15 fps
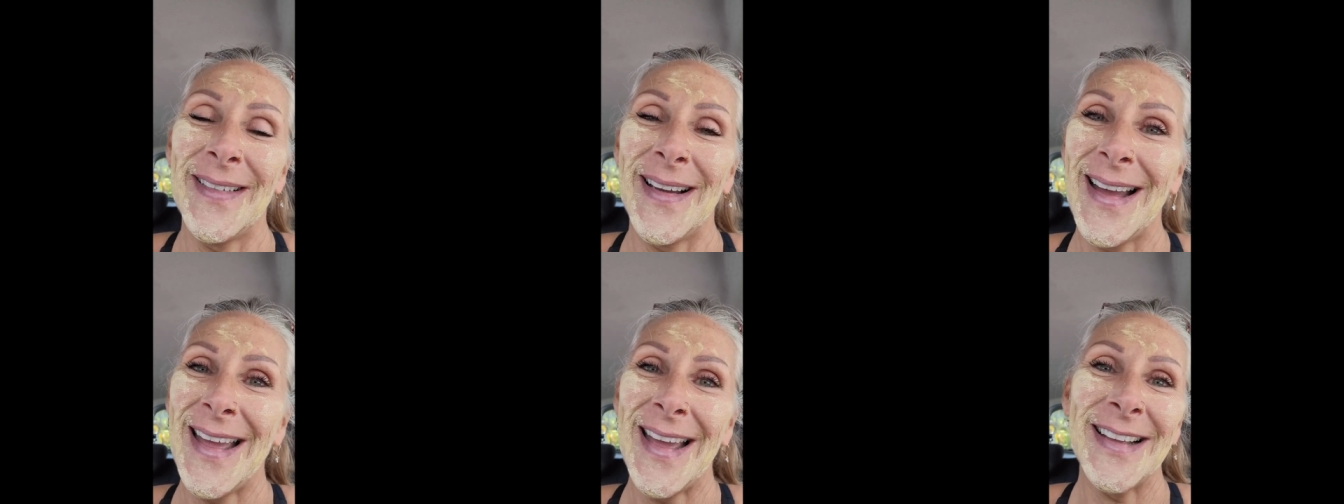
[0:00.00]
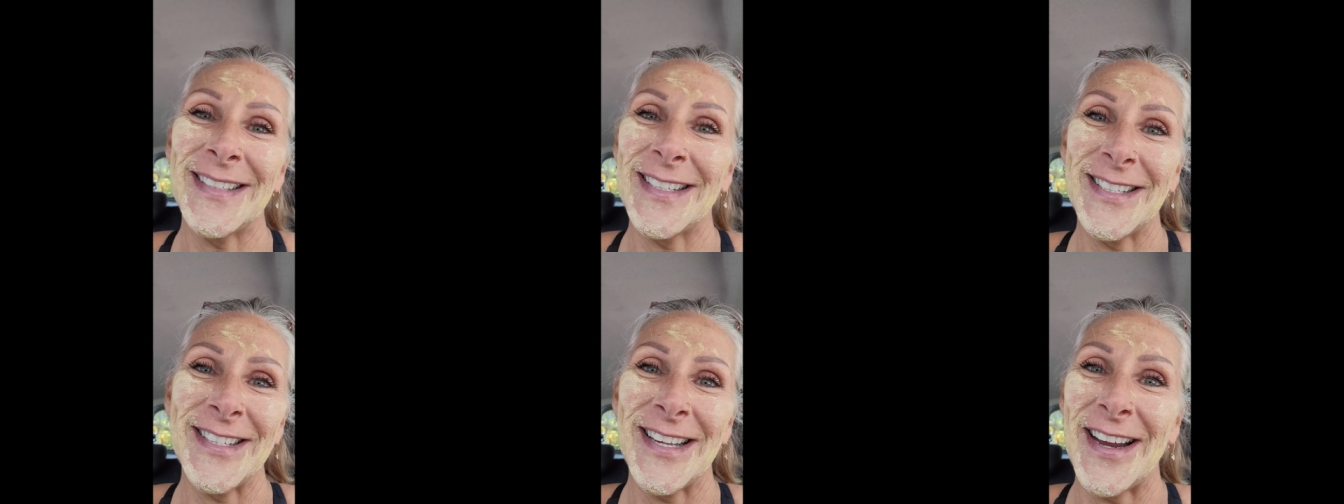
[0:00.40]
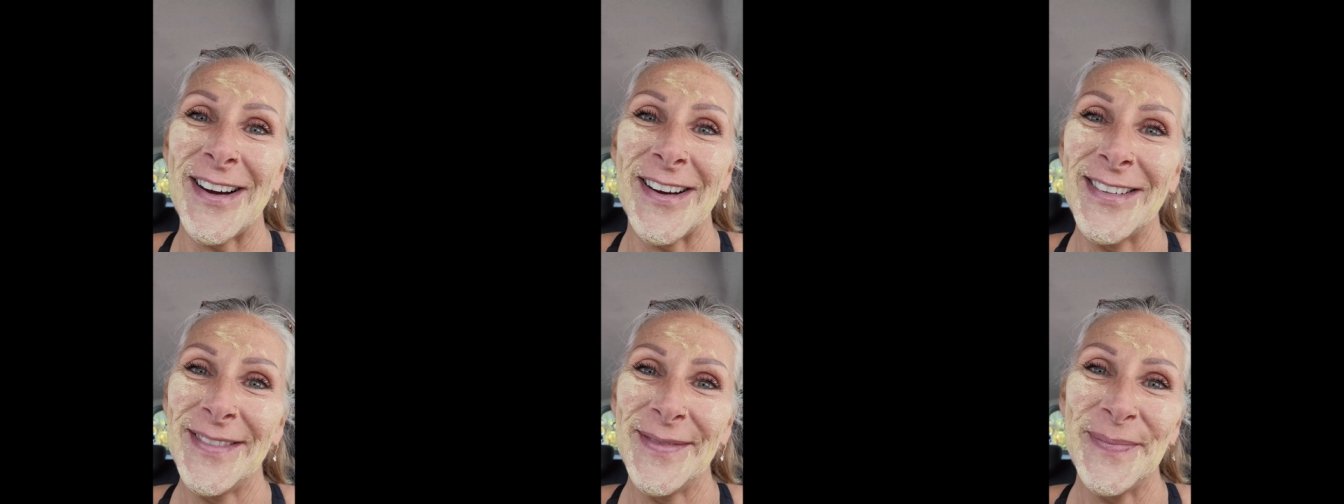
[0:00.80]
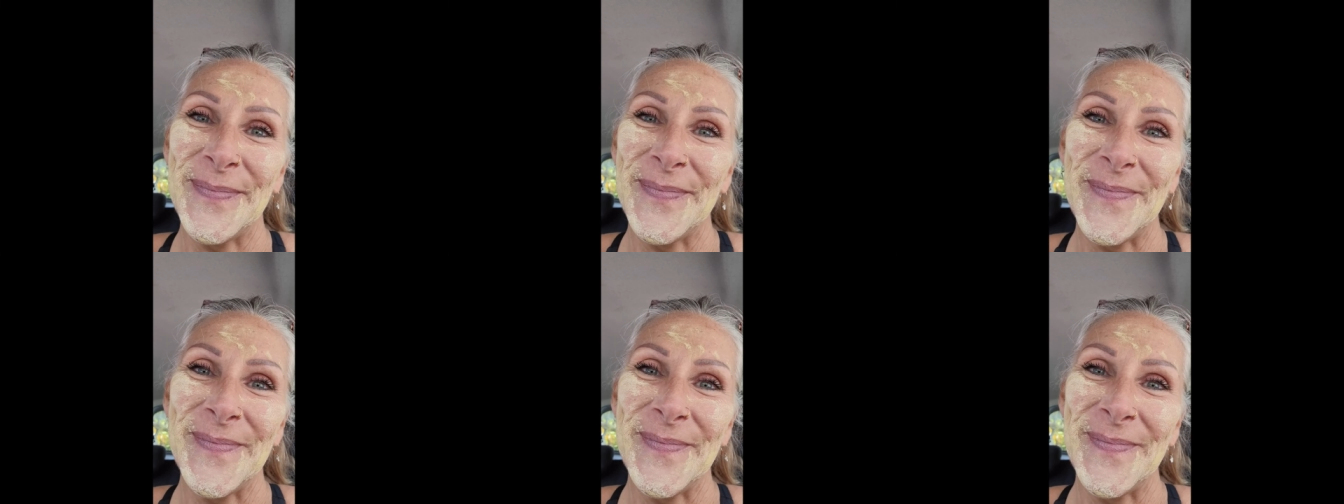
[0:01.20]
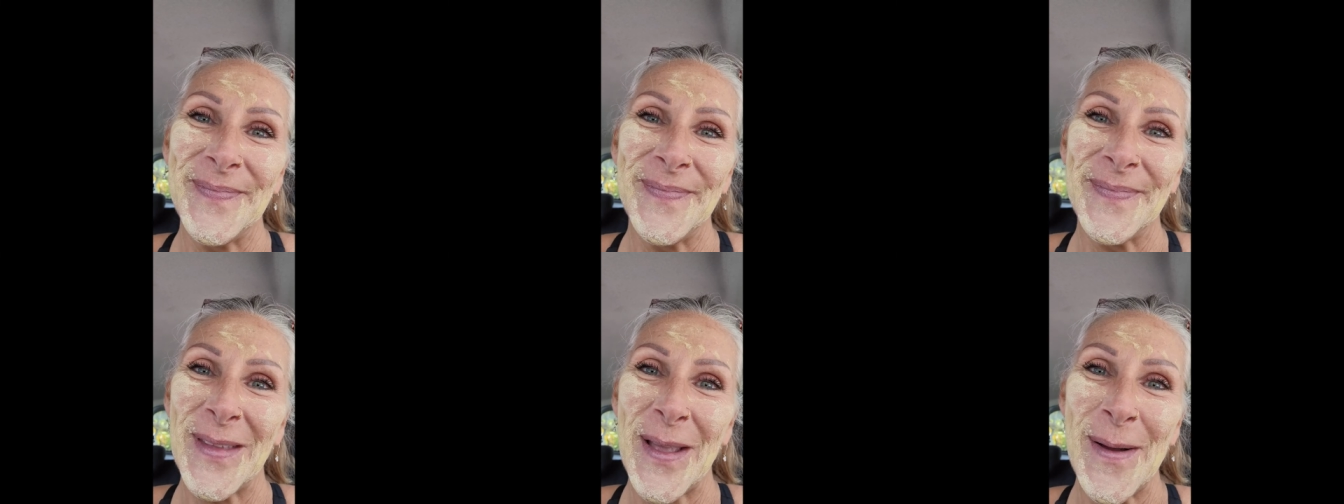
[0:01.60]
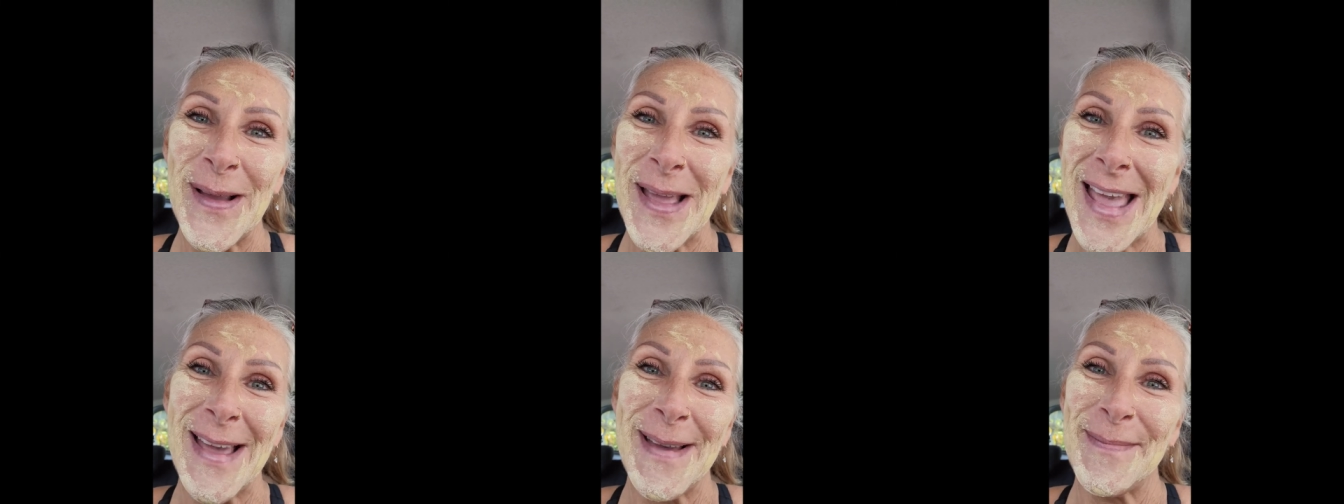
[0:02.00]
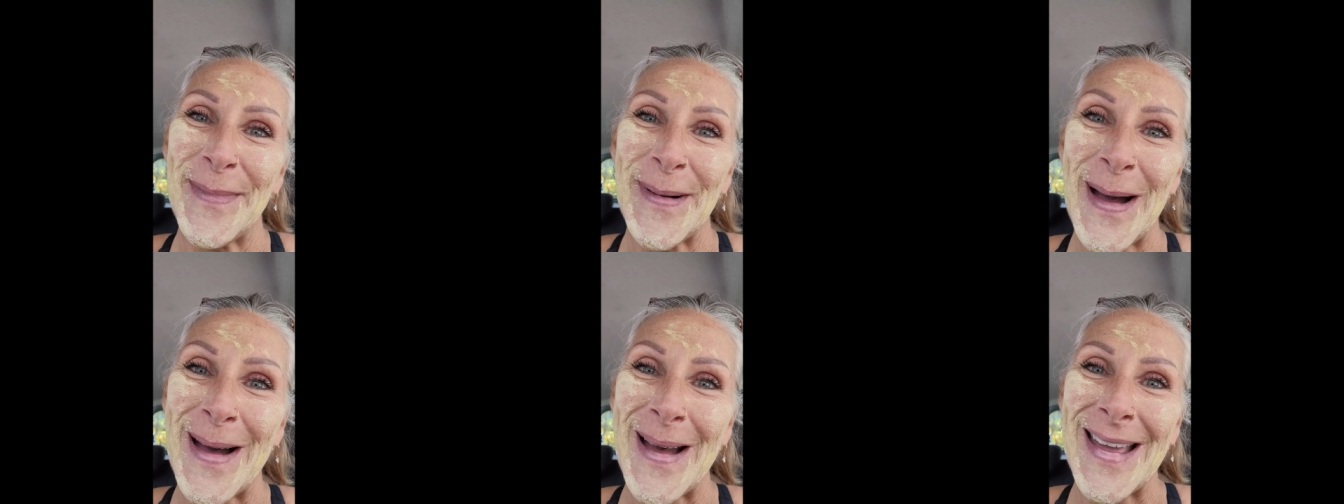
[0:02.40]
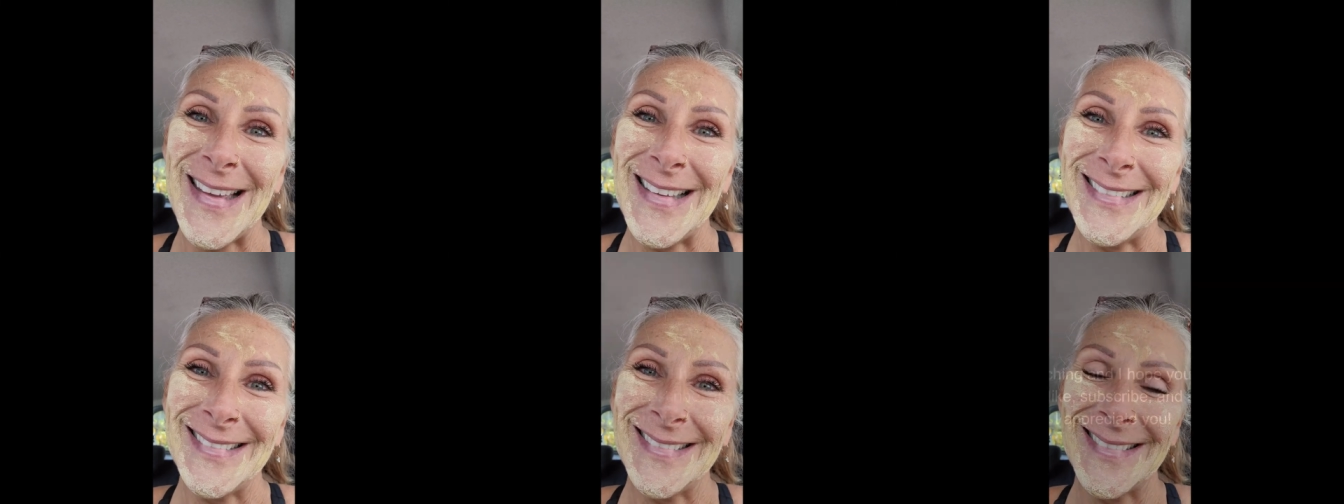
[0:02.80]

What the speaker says: I had to share. Okay, bye.